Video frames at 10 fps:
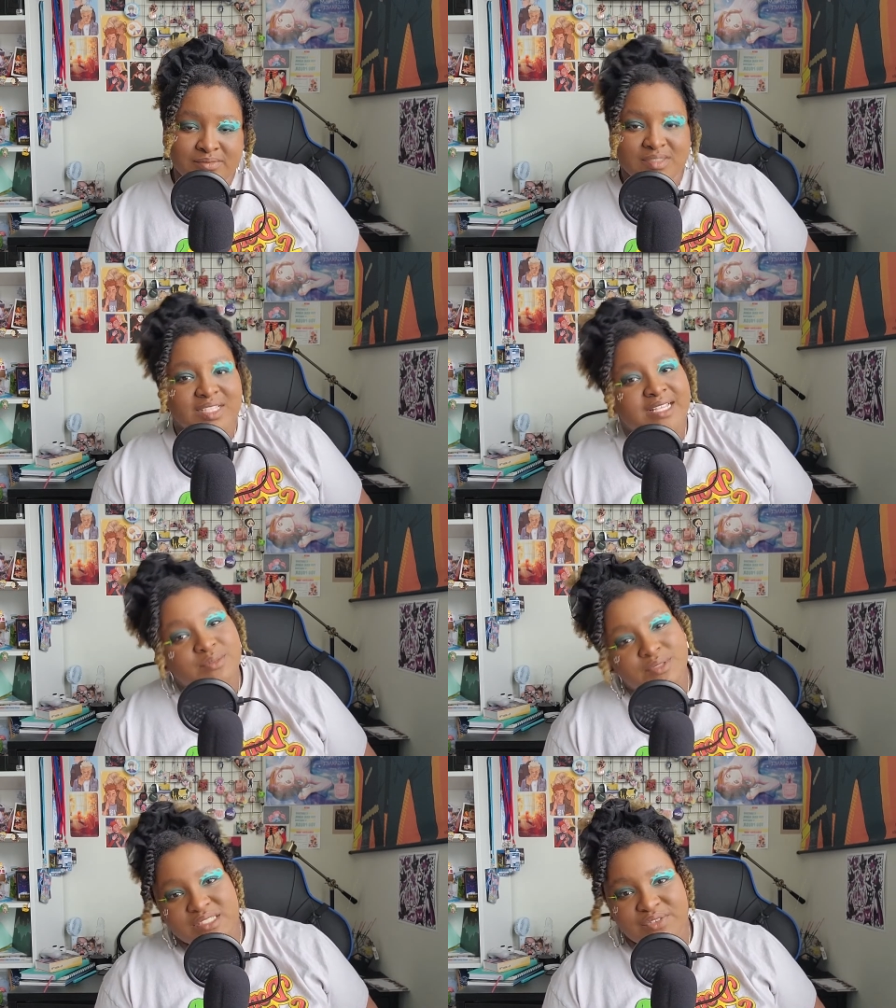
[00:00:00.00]
So
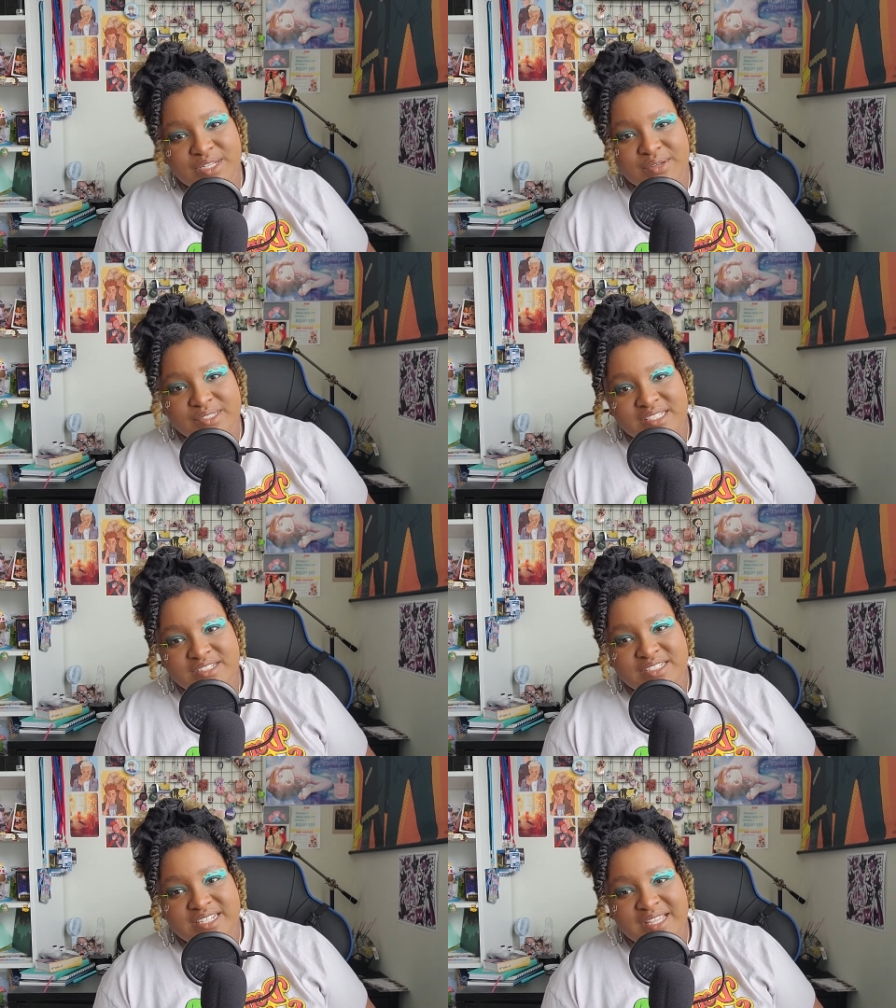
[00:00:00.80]
that's what this video is
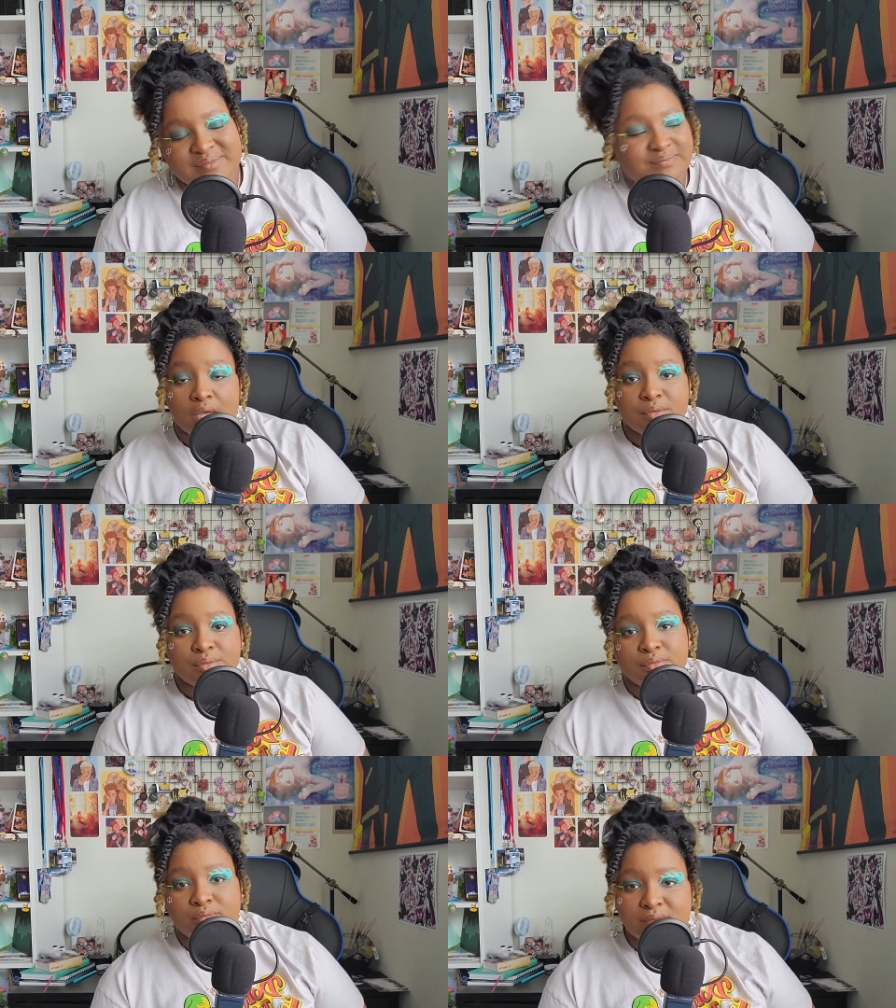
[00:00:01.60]
here today. So
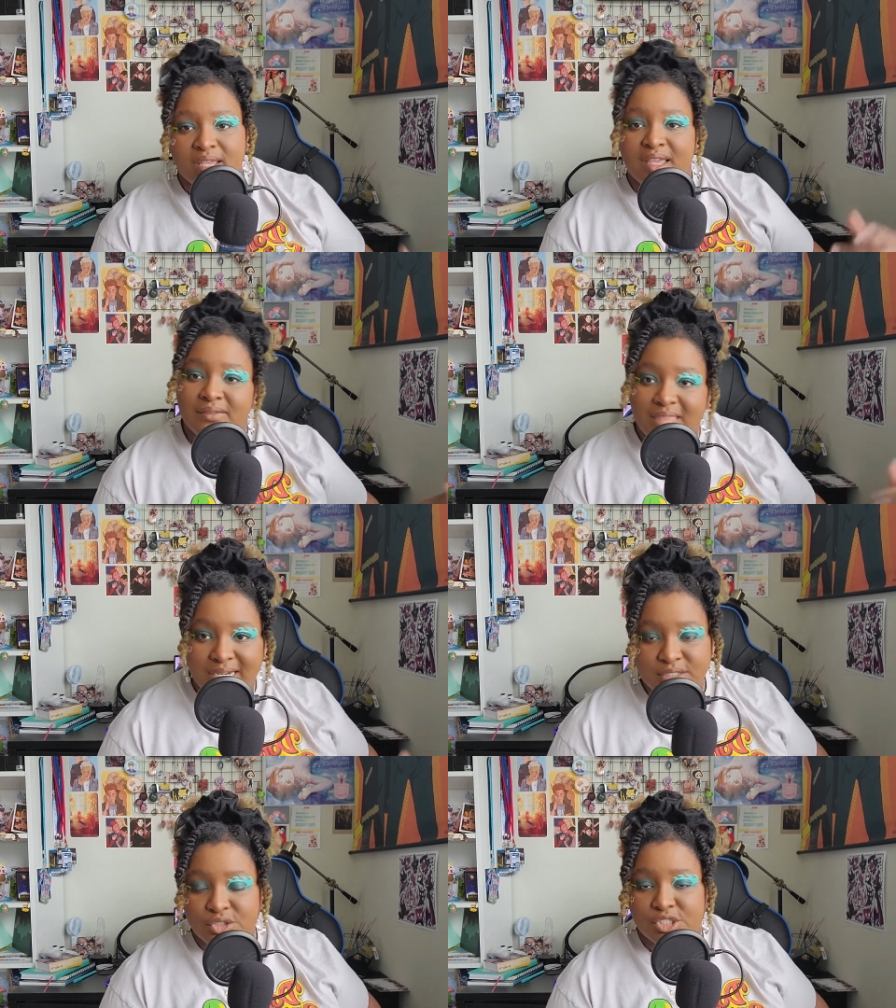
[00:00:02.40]
if
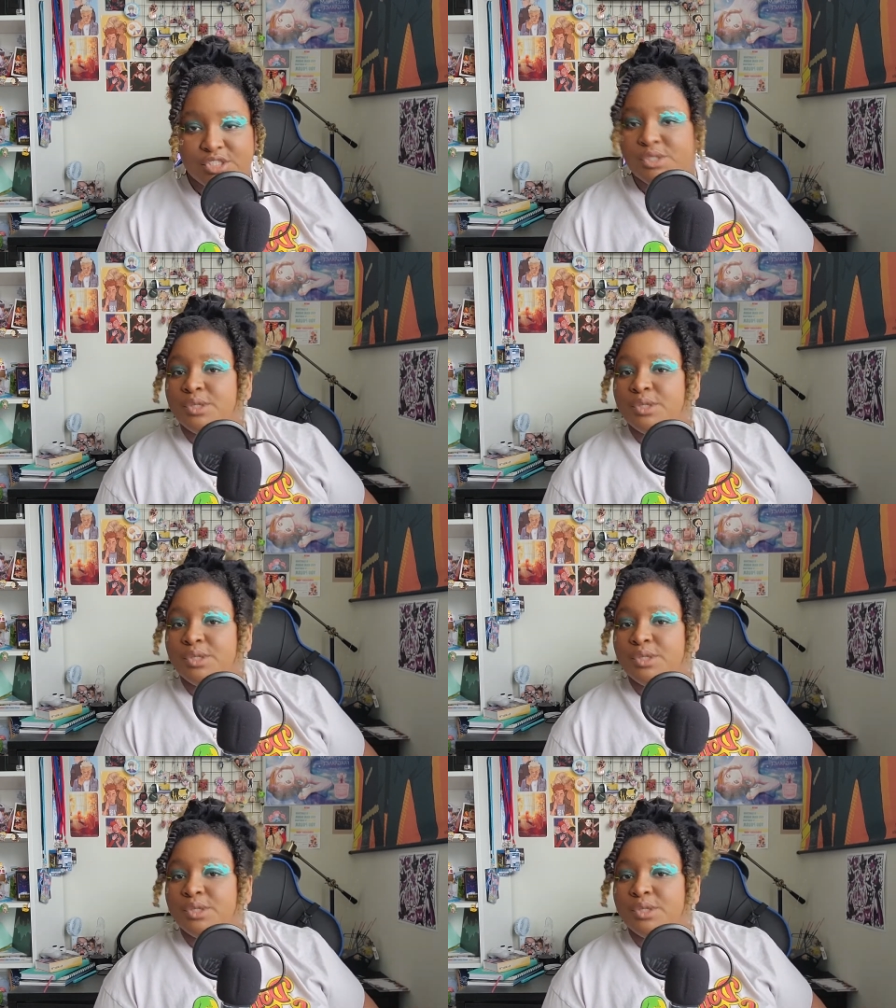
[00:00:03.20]
that interests